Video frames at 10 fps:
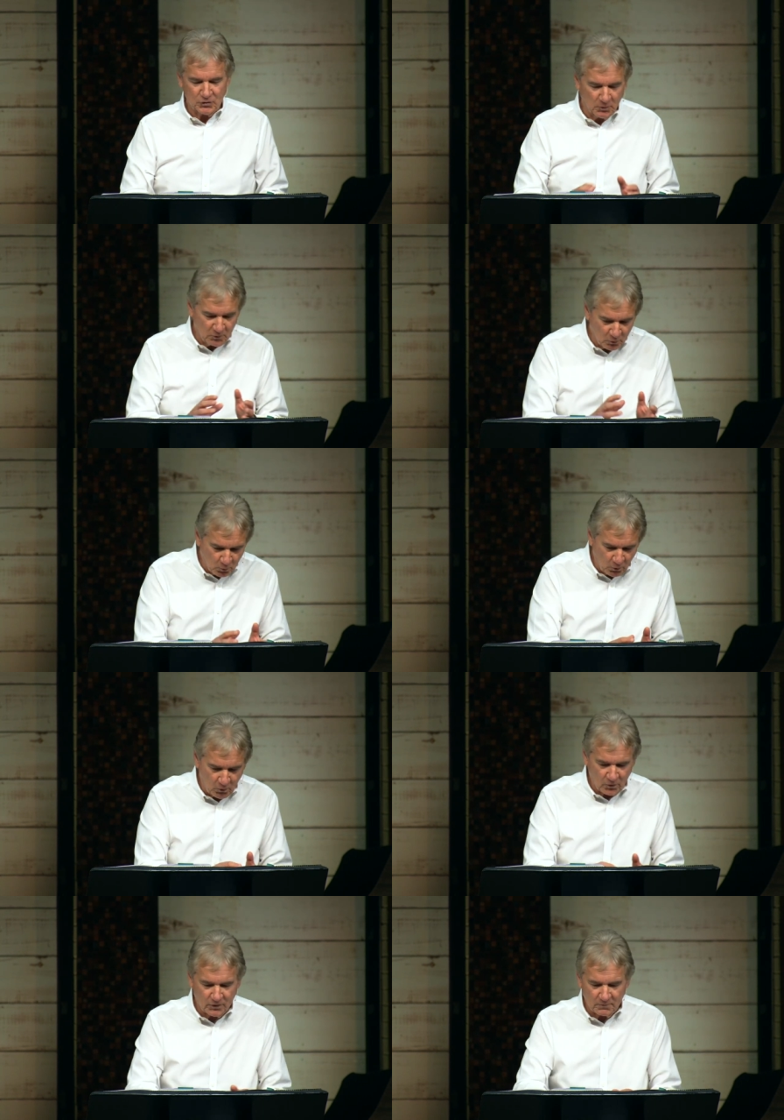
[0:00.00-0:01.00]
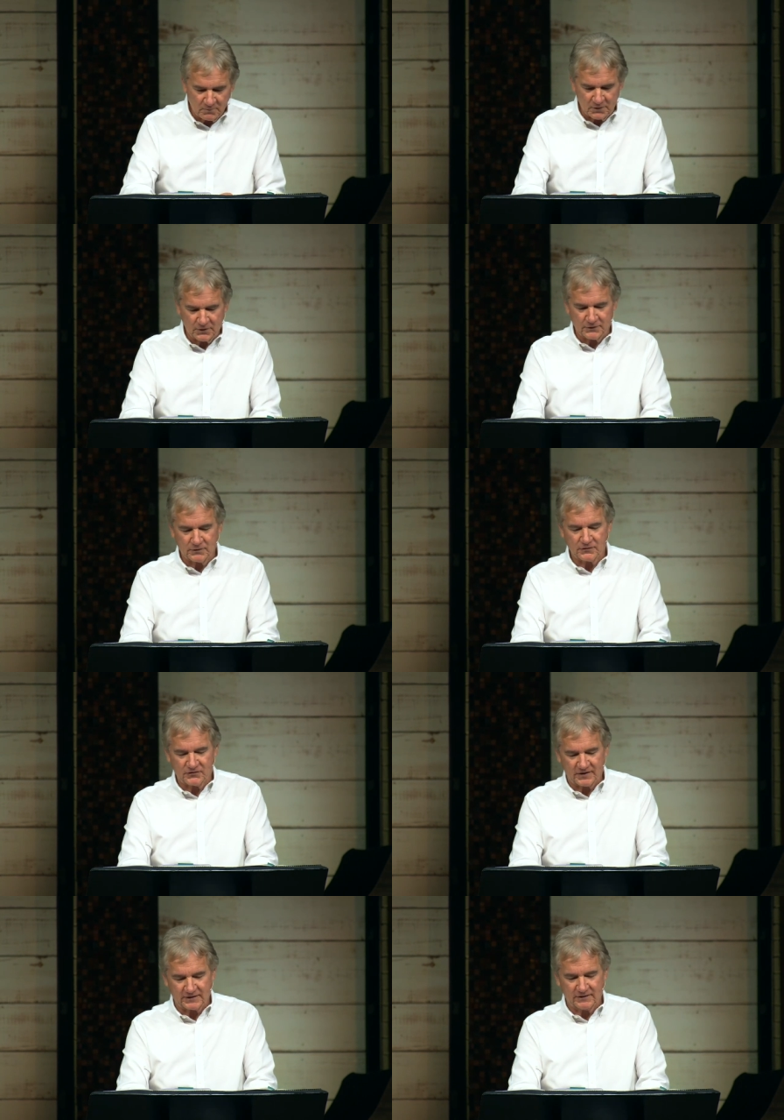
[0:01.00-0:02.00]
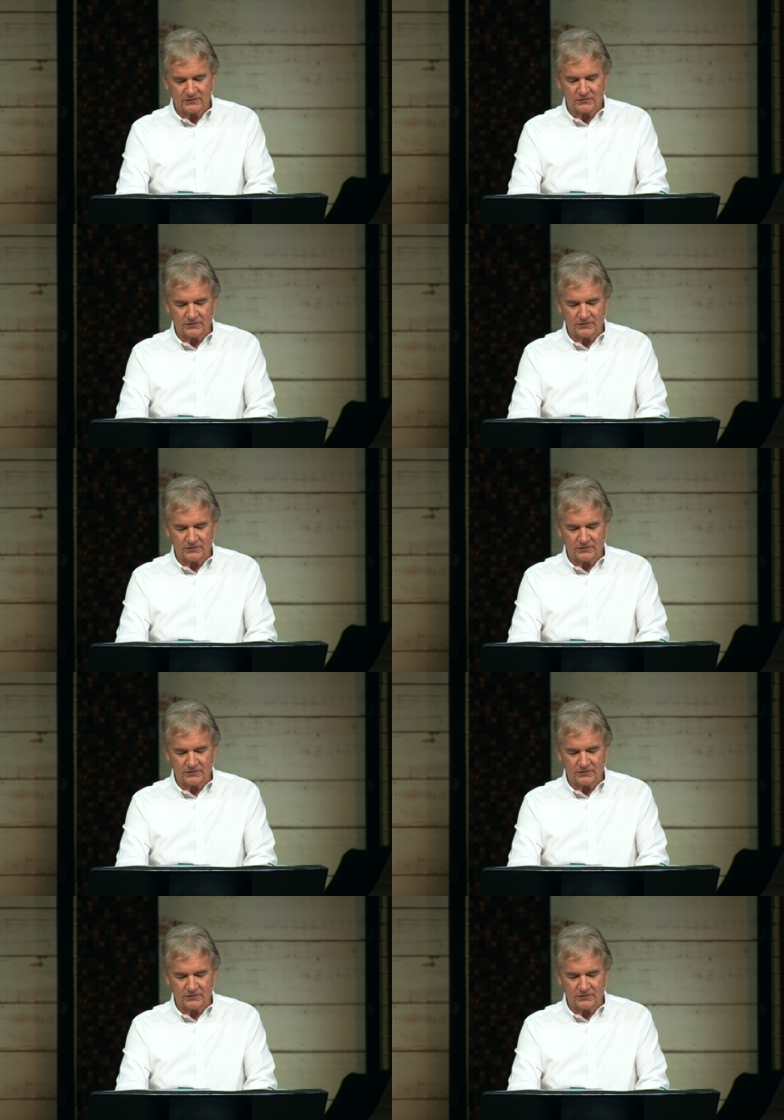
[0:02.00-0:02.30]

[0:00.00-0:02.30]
no more war or murder or sickness